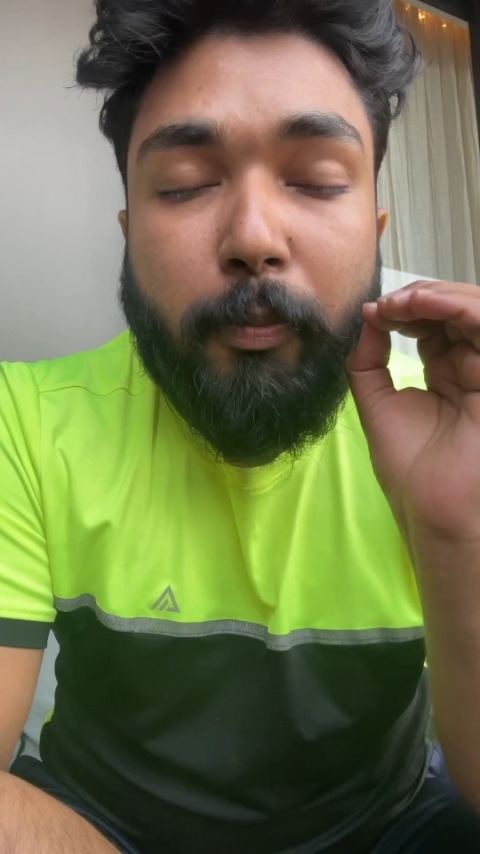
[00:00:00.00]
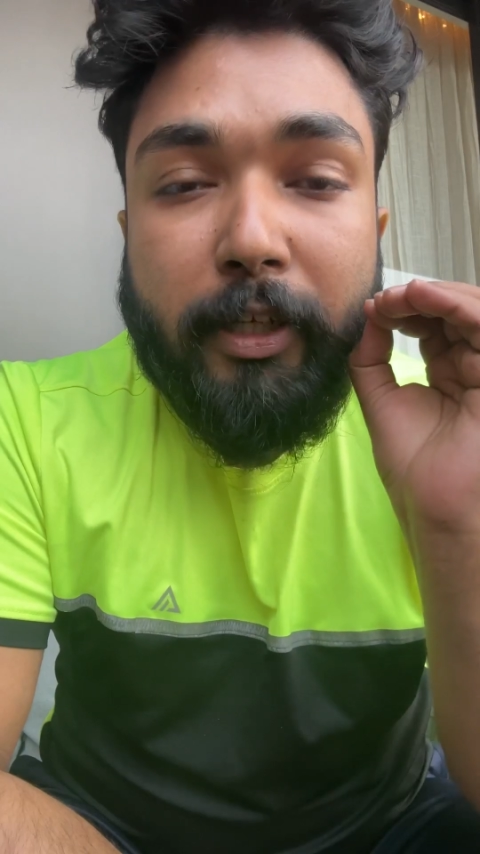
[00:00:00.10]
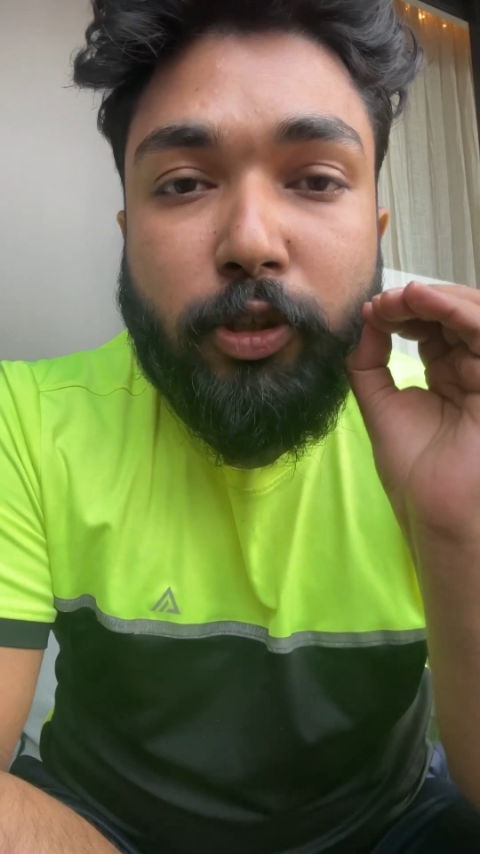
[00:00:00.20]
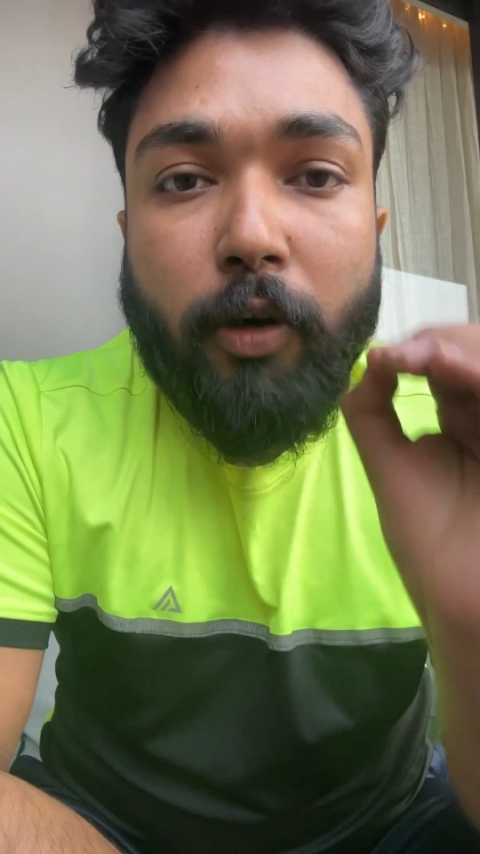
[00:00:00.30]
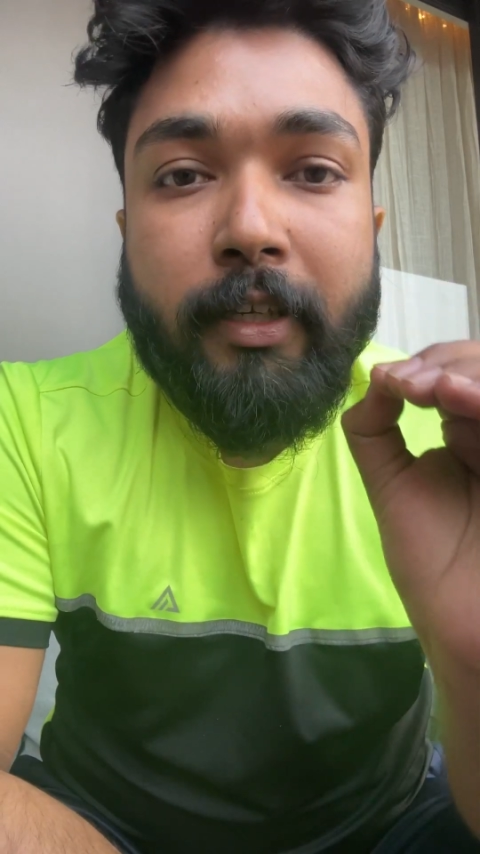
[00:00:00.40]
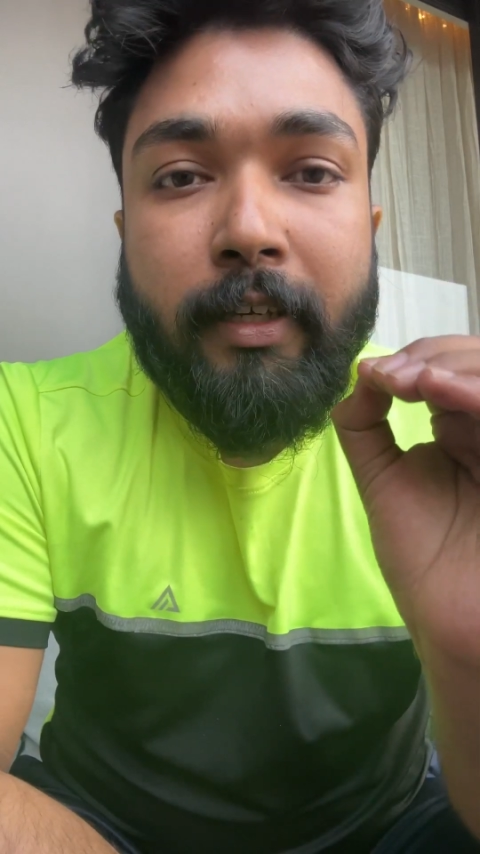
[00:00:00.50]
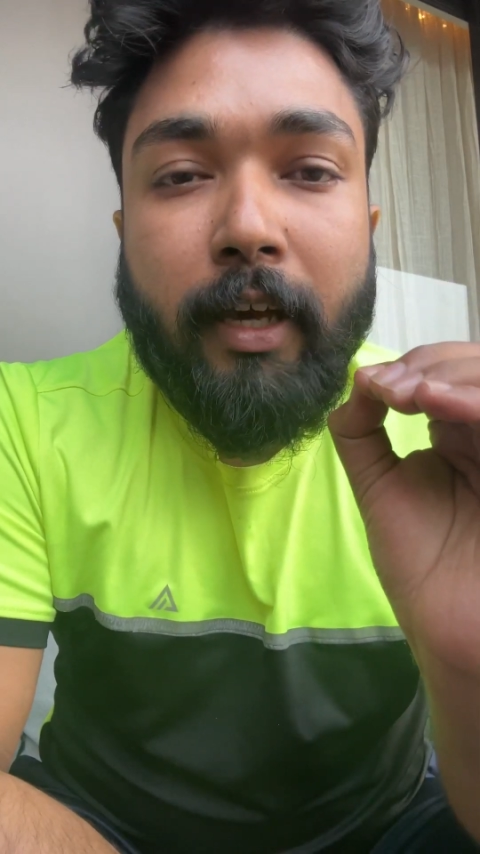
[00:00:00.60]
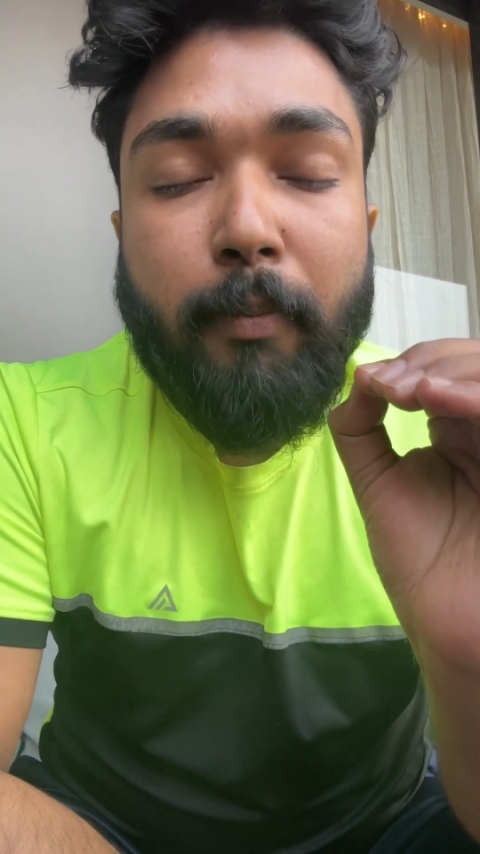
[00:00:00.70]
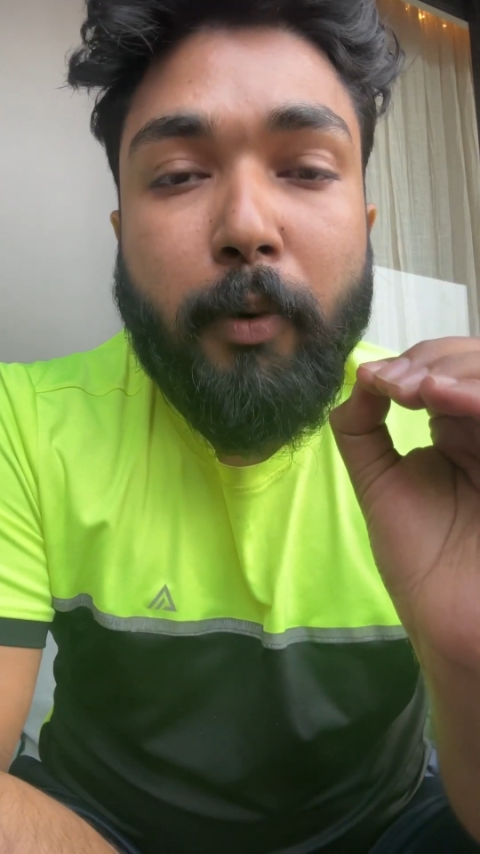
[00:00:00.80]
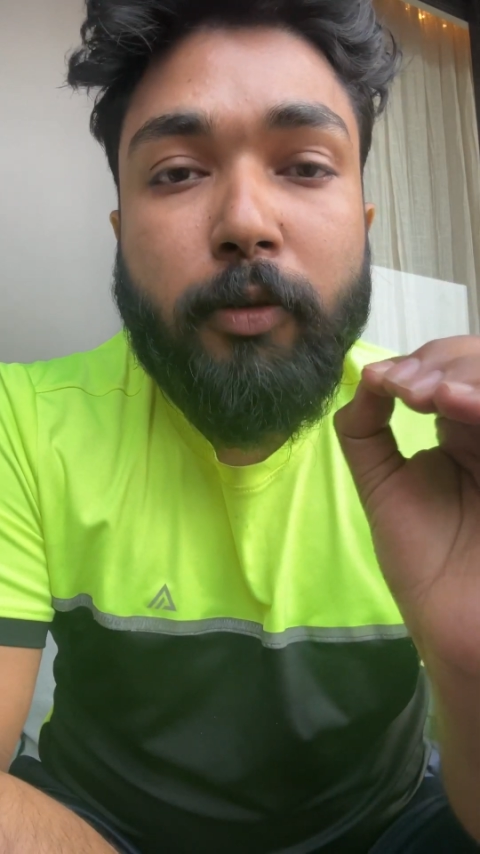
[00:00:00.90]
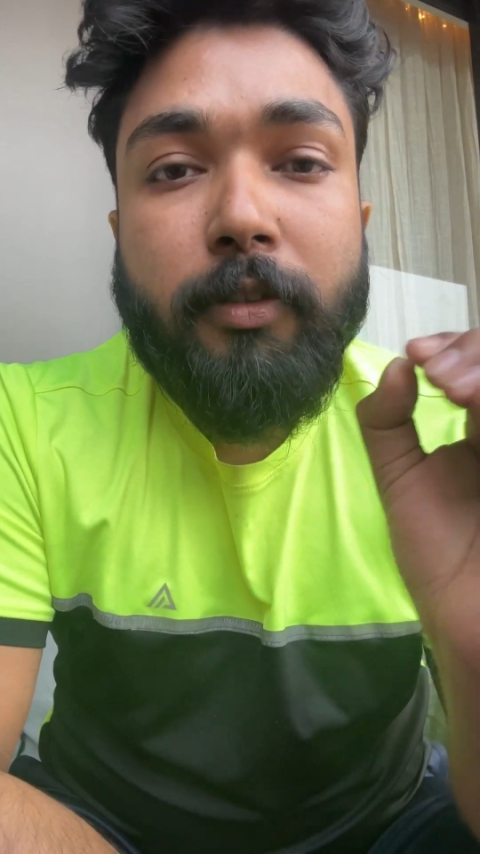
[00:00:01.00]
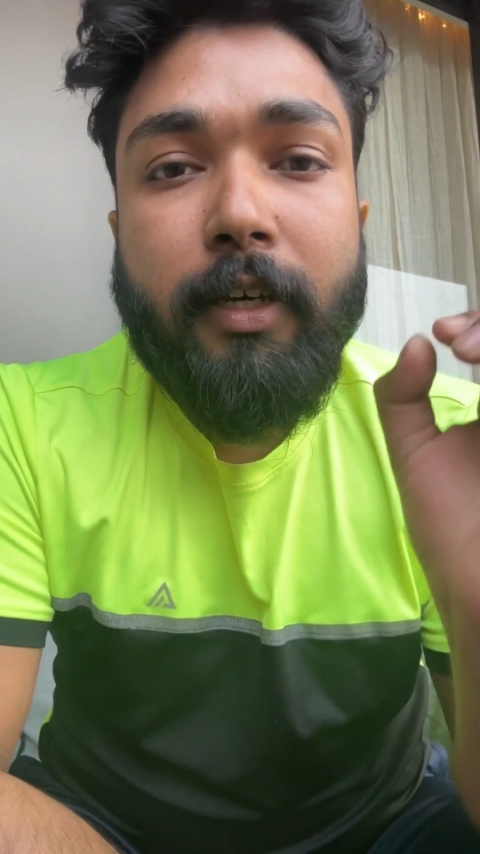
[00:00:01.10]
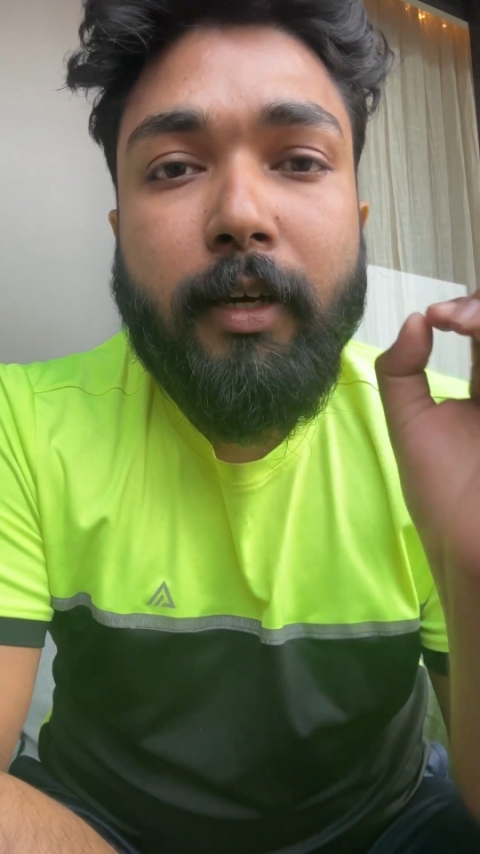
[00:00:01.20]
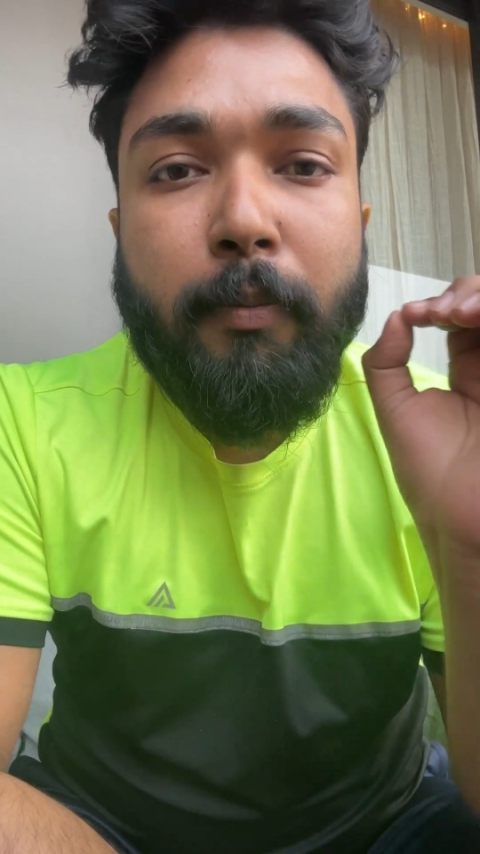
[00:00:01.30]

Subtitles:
be talking about the